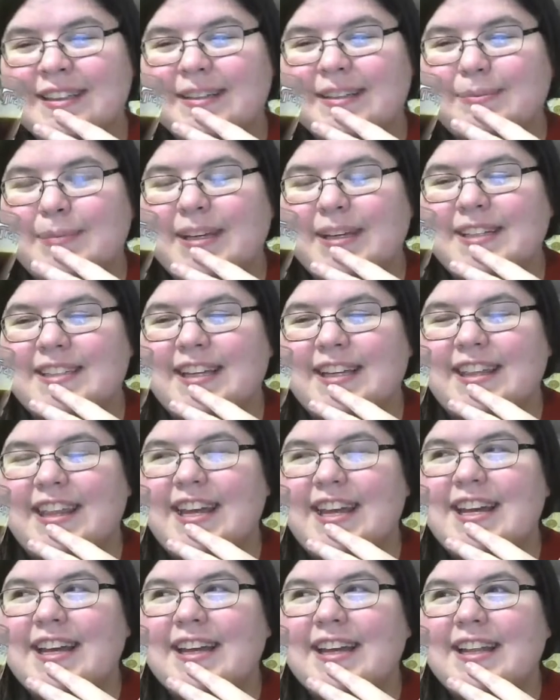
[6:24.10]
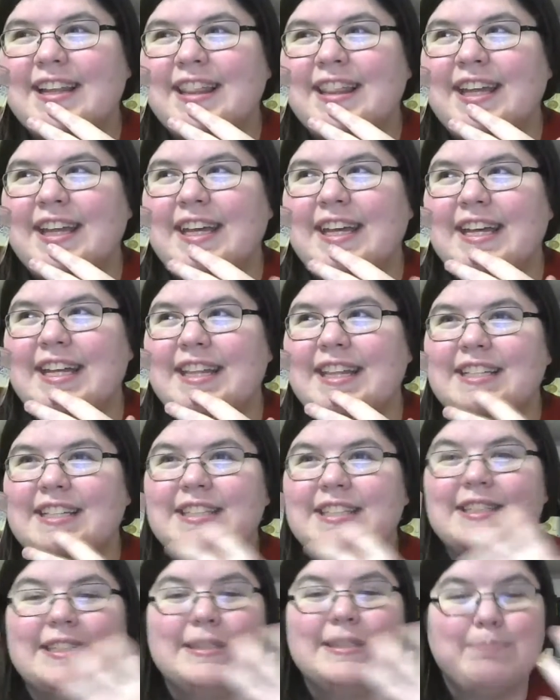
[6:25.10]
Because I think the
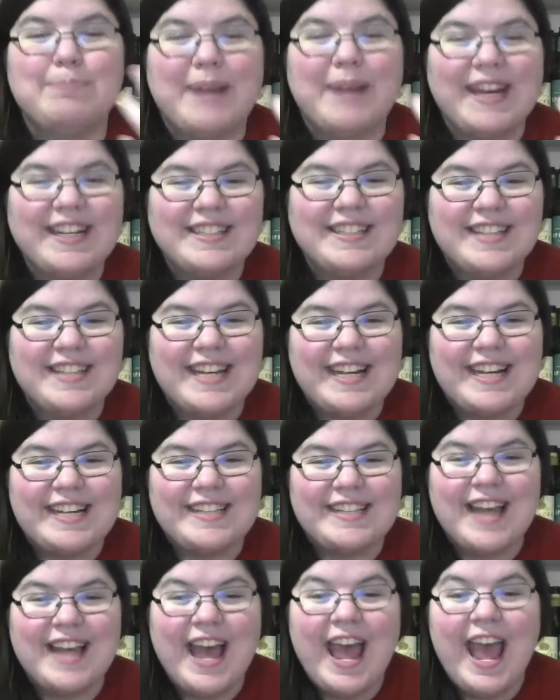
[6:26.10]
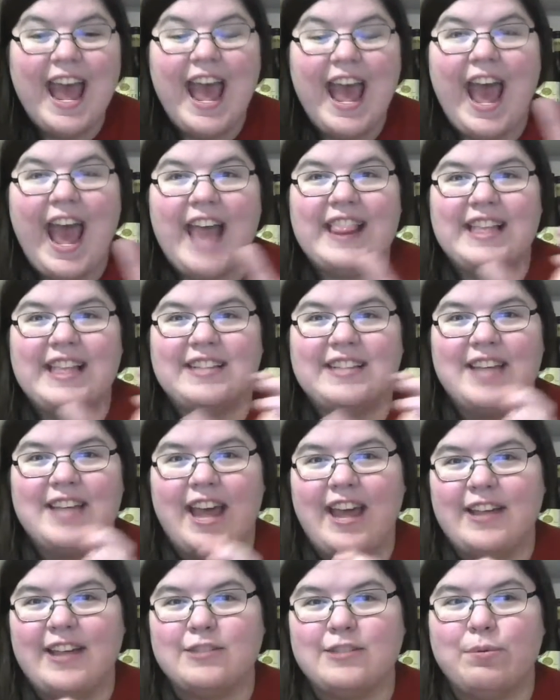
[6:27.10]
spices and the
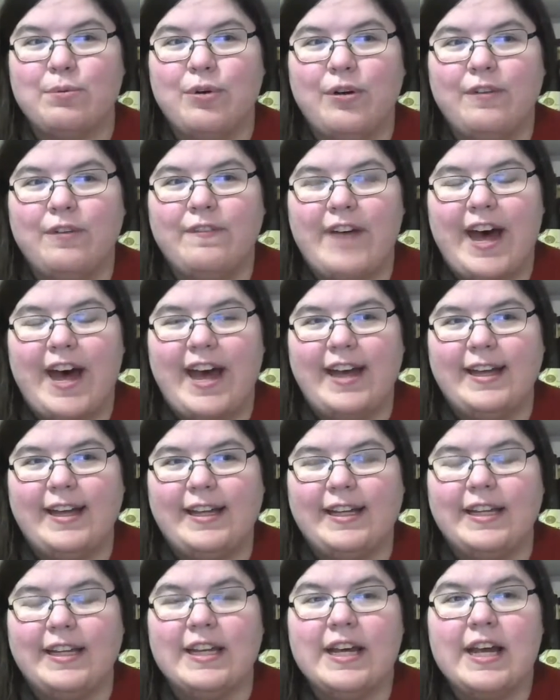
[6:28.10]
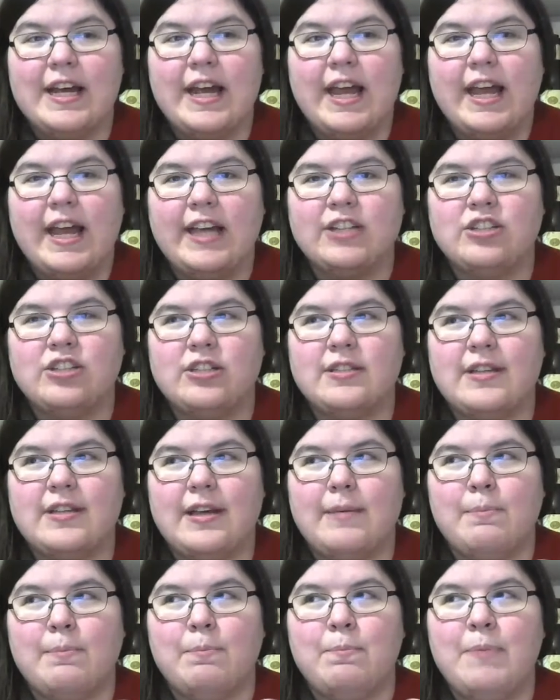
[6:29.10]
taste profile is just
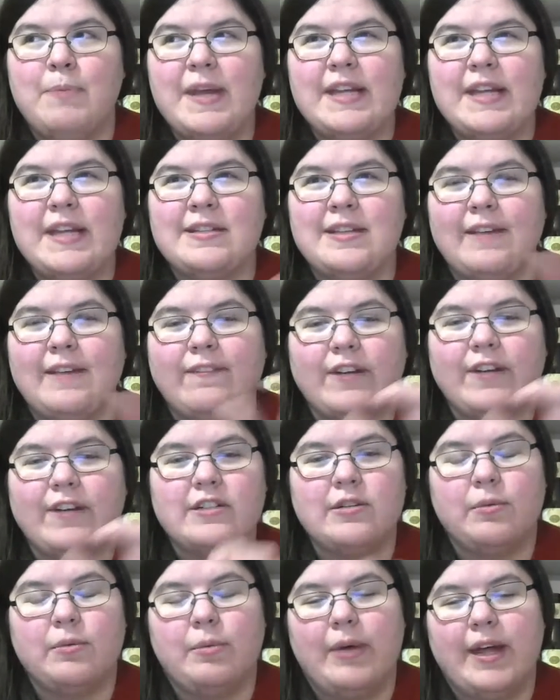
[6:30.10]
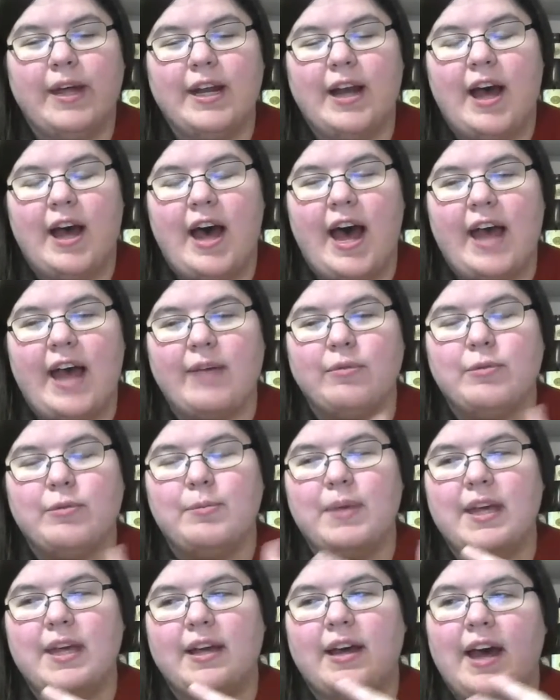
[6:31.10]
a bit different to what I would
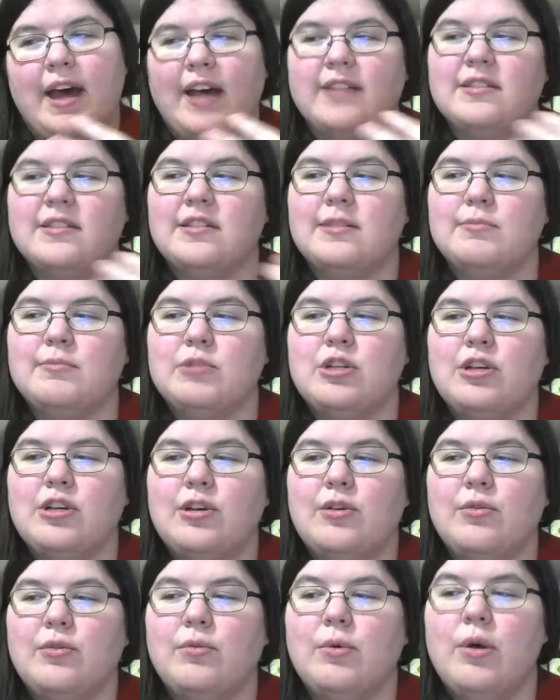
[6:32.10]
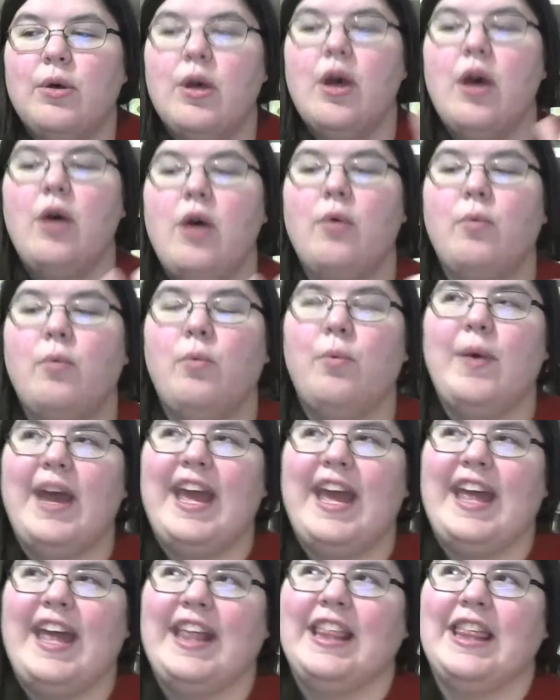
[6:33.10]
be accustomed to
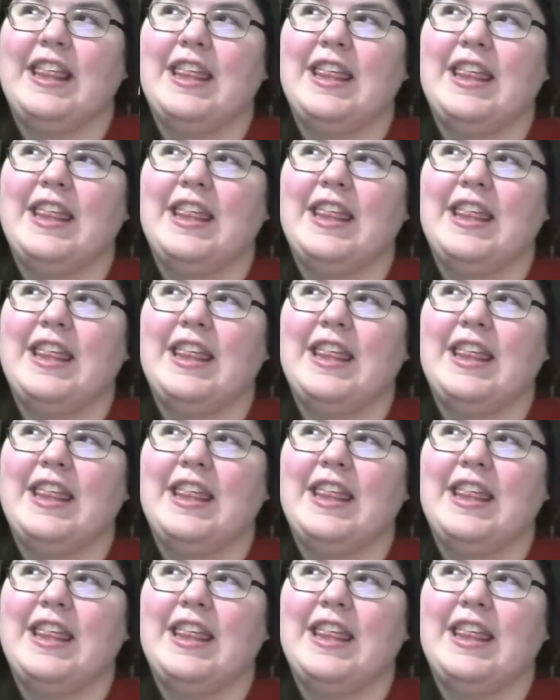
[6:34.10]
with